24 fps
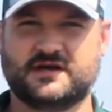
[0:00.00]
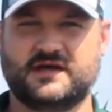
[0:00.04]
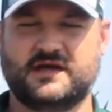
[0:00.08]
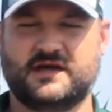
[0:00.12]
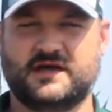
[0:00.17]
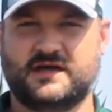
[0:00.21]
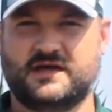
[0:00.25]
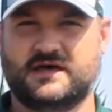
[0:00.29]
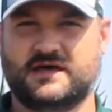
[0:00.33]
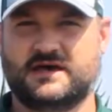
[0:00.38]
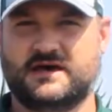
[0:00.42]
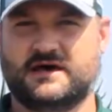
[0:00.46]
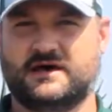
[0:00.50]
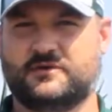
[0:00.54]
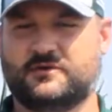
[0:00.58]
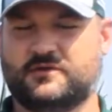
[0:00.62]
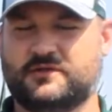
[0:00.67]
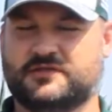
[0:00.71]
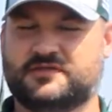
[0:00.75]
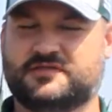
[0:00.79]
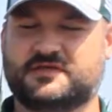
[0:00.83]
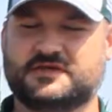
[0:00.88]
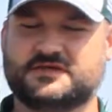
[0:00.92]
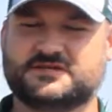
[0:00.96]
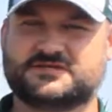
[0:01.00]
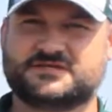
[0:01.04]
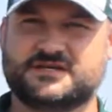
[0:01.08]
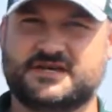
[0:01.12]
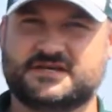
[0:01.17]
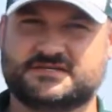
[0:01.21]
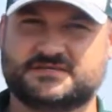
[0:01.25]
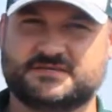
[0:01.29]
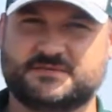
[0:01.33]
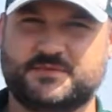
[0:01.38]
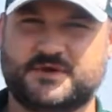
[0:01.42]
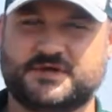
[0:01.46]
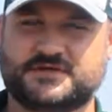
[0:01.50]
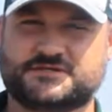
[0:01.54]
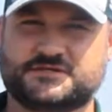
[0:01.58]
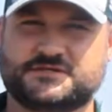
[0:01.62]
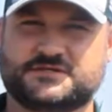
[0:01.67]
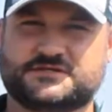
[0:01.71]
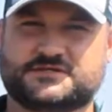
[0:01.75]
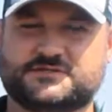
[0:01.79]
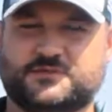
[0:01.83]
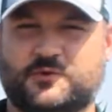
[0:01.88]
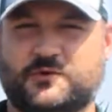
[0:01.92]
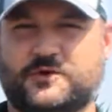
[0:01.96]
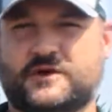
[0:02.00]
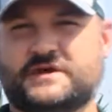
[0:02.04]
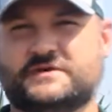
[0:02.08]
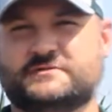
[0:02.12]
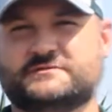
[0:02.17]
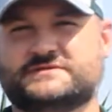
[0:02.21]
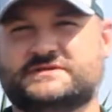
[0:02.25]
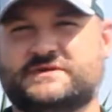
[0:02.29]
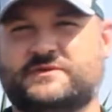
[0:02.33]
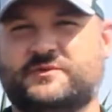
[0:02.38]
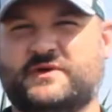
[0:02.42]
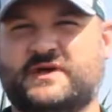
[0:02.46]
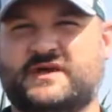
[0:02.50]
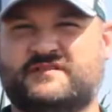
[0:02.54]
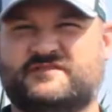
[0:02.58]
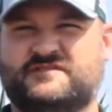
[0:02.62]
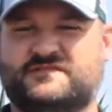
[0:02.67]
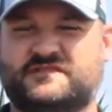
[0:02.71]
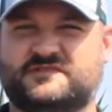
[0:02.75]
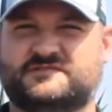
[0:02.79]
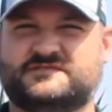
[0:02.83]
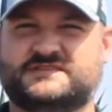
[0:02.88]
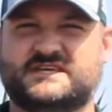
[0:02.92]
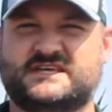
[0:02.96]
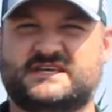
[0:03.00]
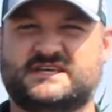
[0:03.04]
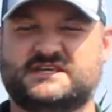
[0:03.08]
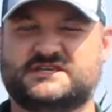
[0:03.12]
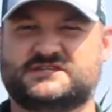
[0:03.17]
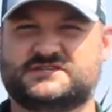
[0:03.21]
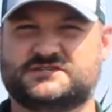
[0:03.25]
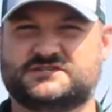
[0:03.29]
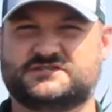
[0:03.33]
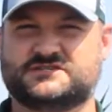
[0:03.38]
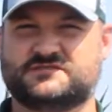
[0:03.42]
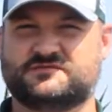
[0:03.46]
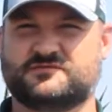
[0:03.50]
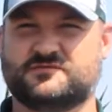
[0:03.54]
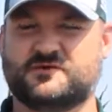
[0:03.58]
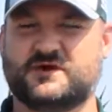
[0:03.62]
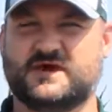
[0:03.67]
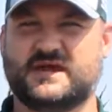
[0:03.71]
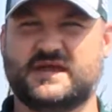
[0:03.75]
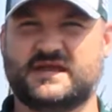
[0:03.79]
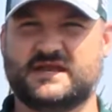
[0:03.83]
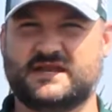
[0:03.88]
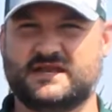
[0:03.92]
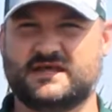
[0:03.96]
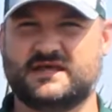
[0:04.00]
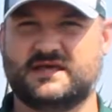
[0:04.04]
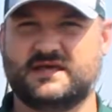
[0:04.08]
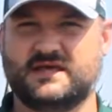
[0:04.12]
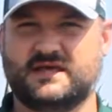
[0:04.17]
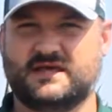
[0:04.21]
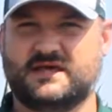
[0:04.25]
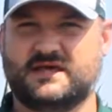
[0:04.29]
One of the things Jason mentioned this morning was that we had 15 inches of rain